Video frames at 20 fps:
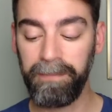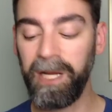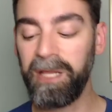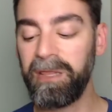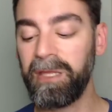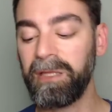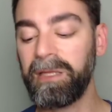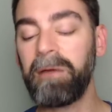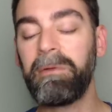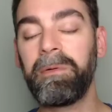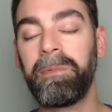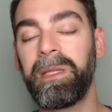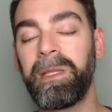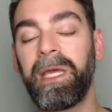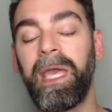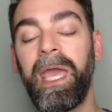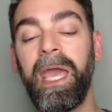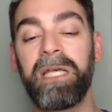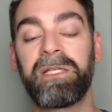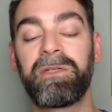But I think that would be the
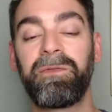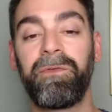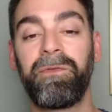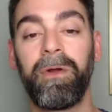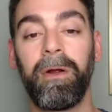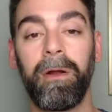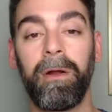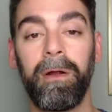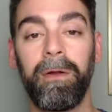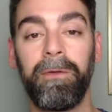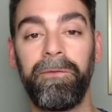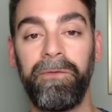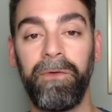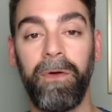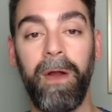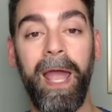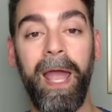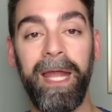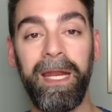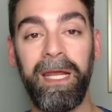case
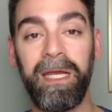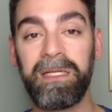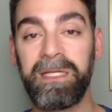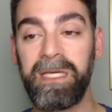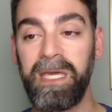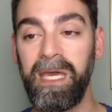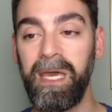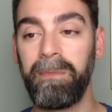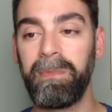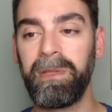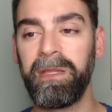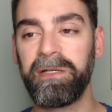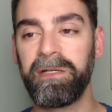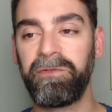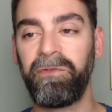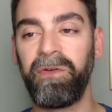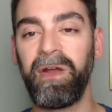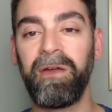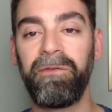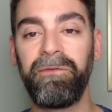for any team. And there's
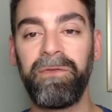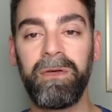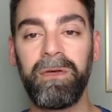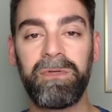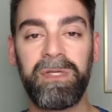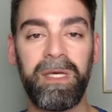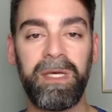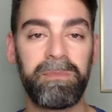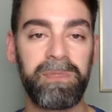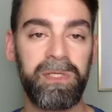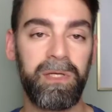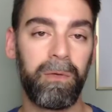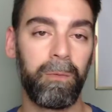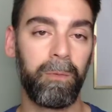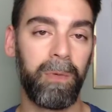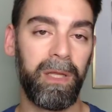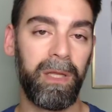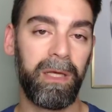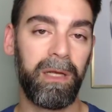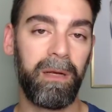very few teams that are
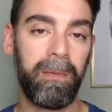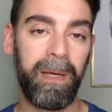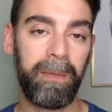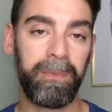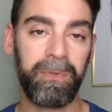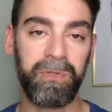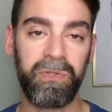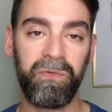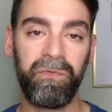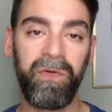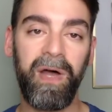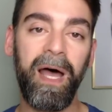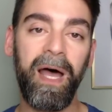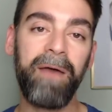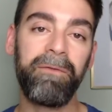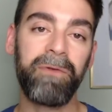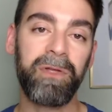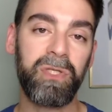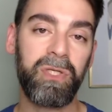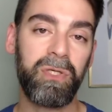really going to be able to
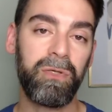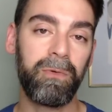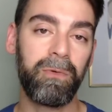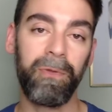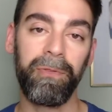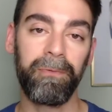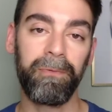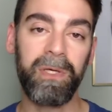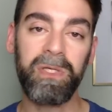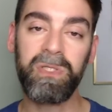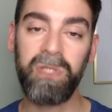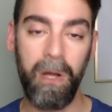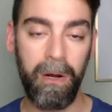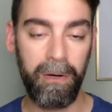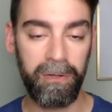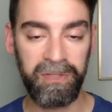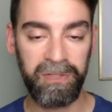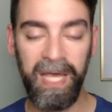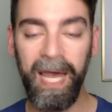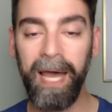survive with 2 or 3
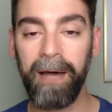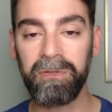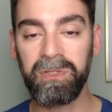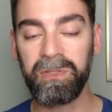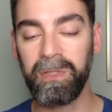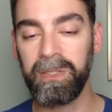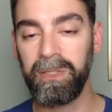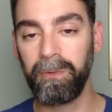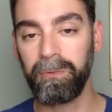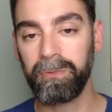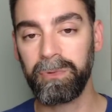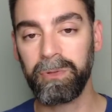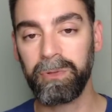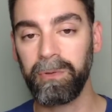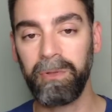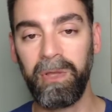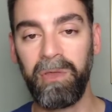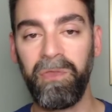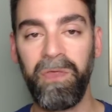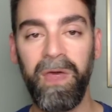starters out. So I don't
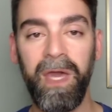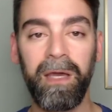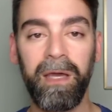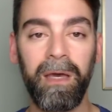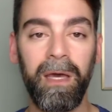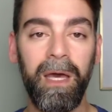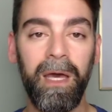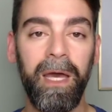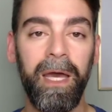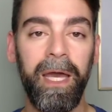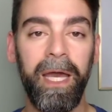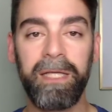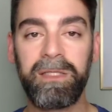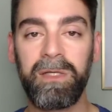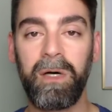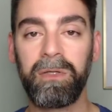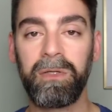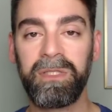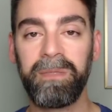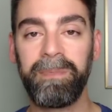truly think
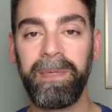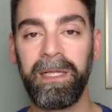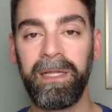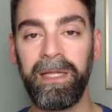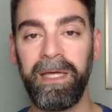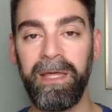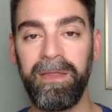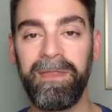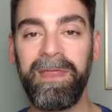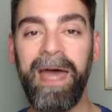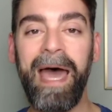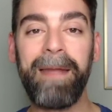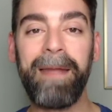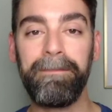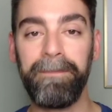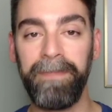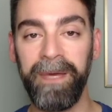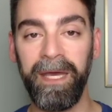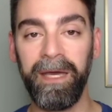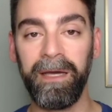it's ultimately
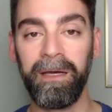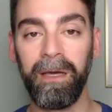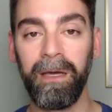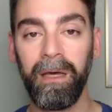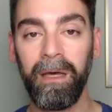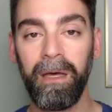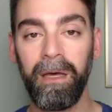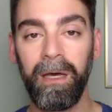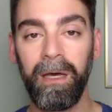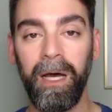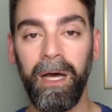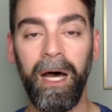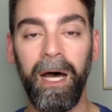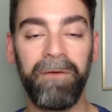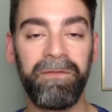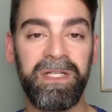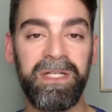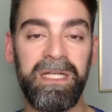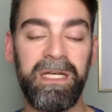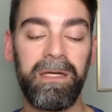that big
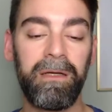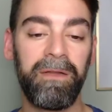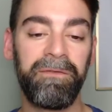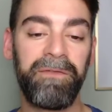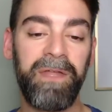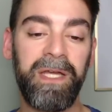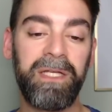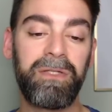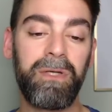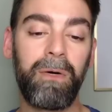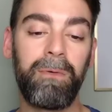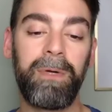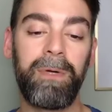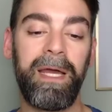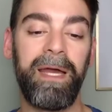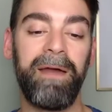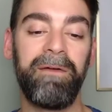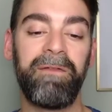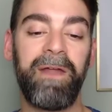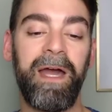of a deal if they don't
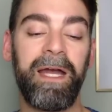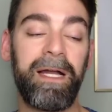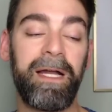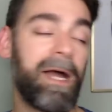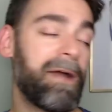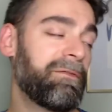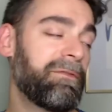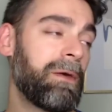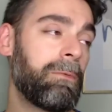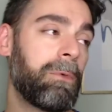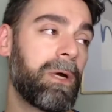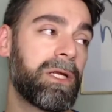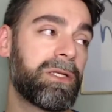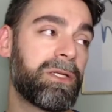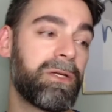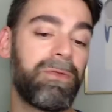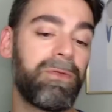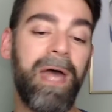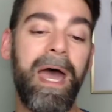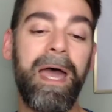have that guy. If they want to
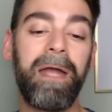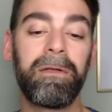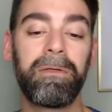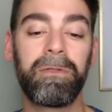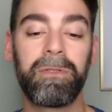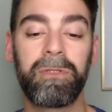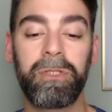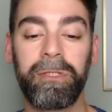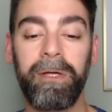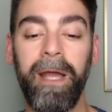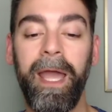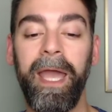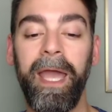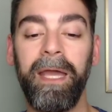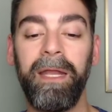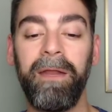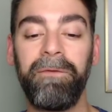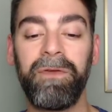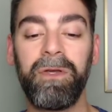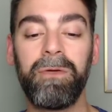do that
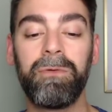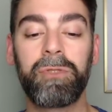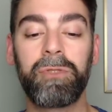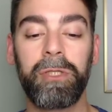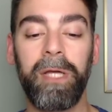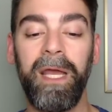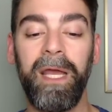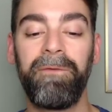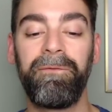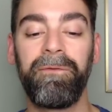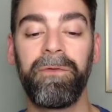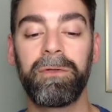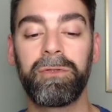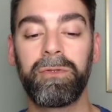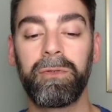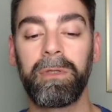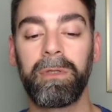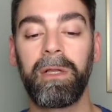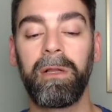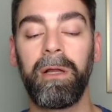trade, if you trade for
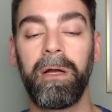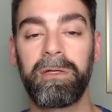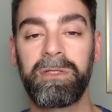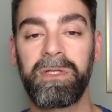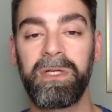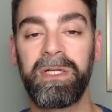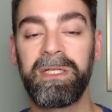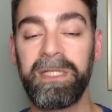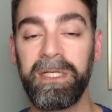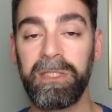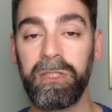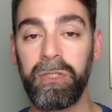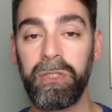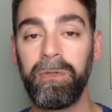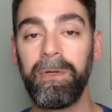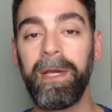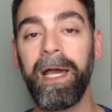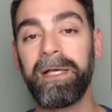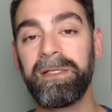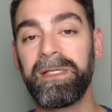Jordan Clarkson and send
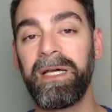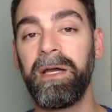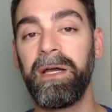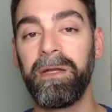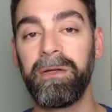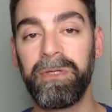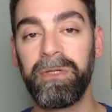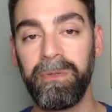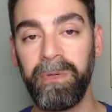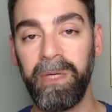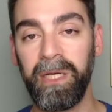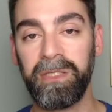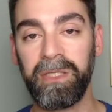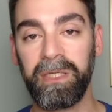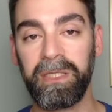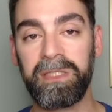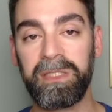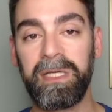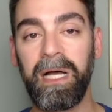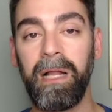2 guys out, you're doing it to
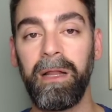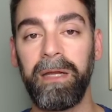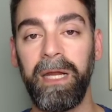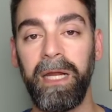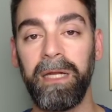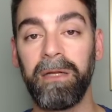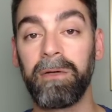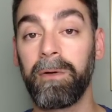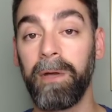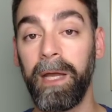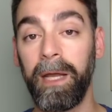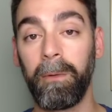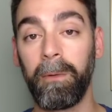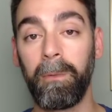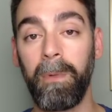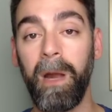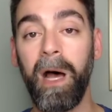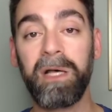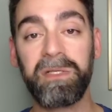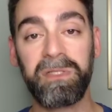consolidate and create a
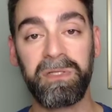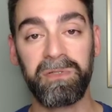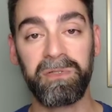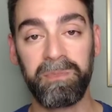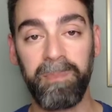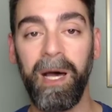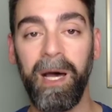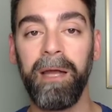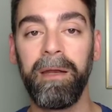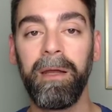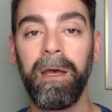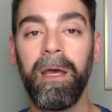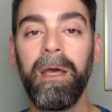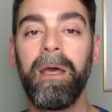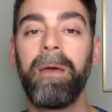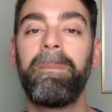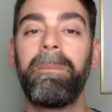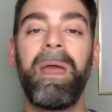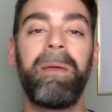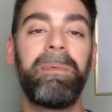roster spot.
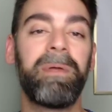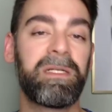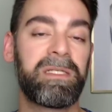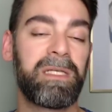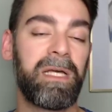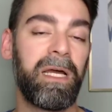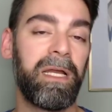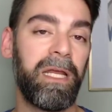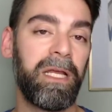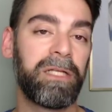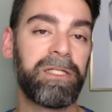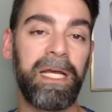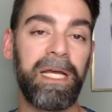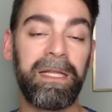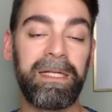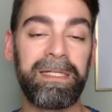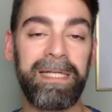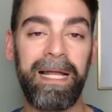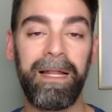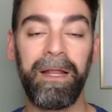Maybe to sign EJ
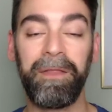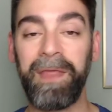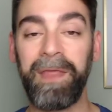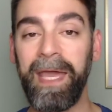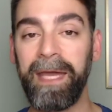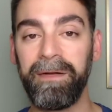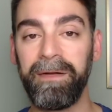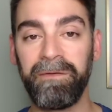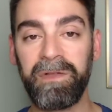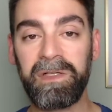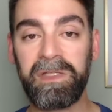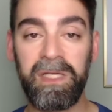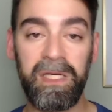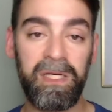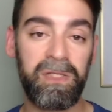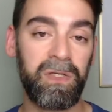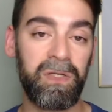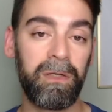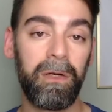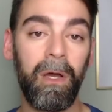Liddell at the end of the
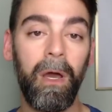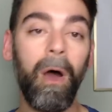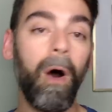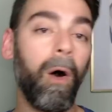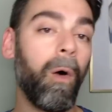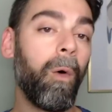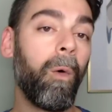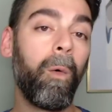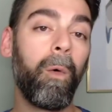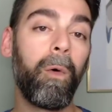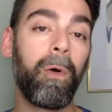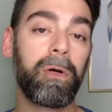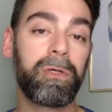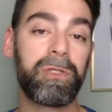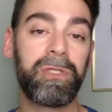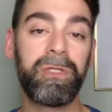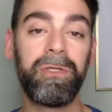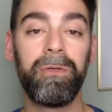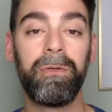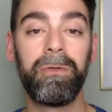season or
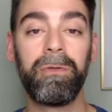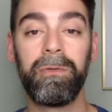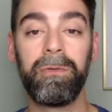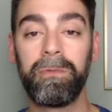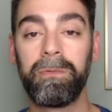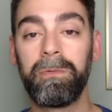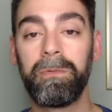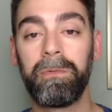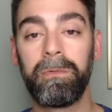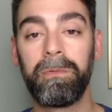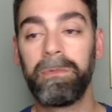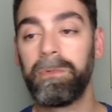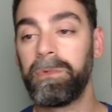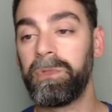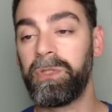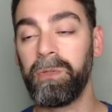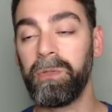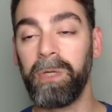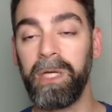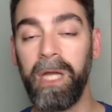to
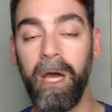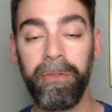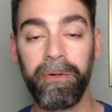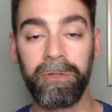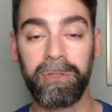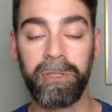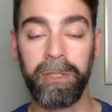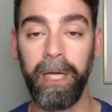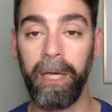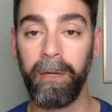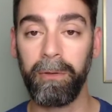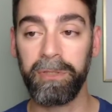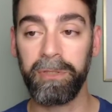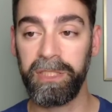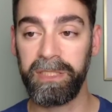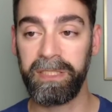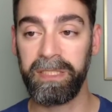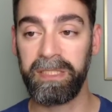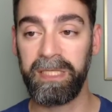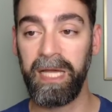do another trade or
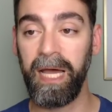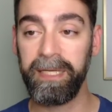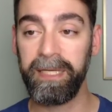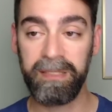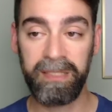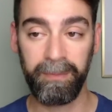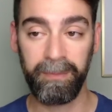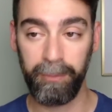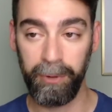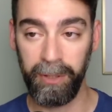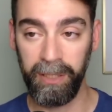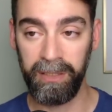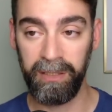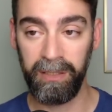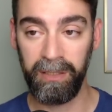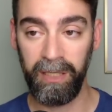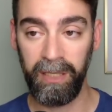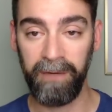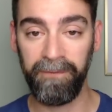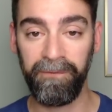just assign
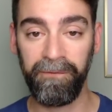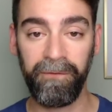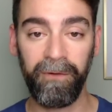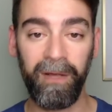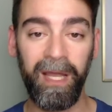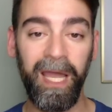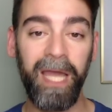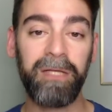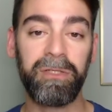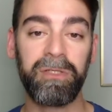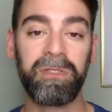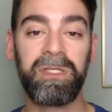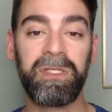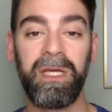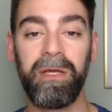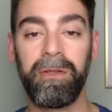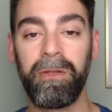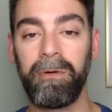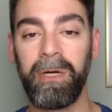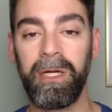someone in free
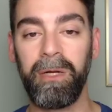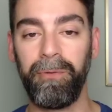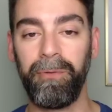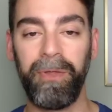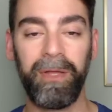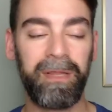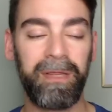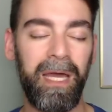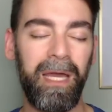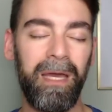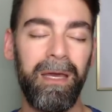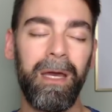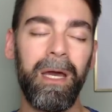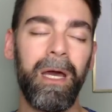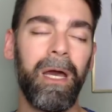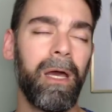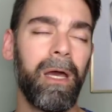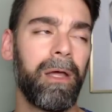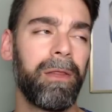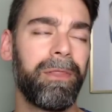agency, though I don't think
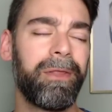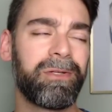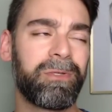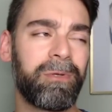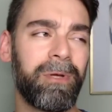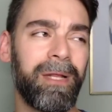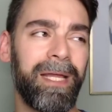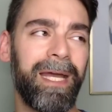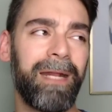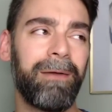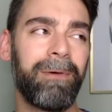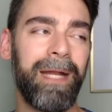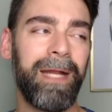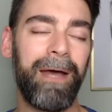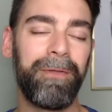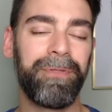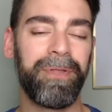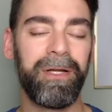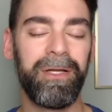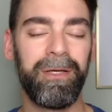there's really anyone
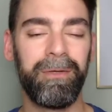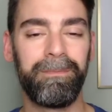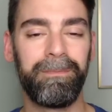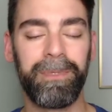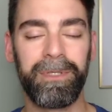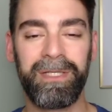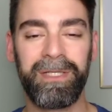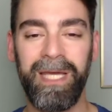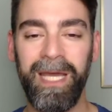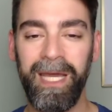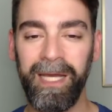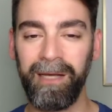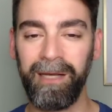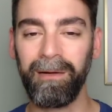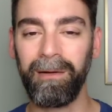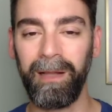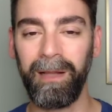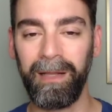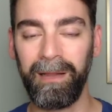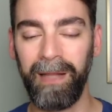out there you'd
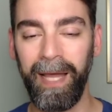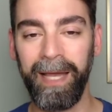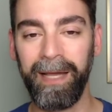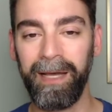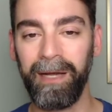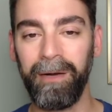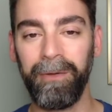particularly like.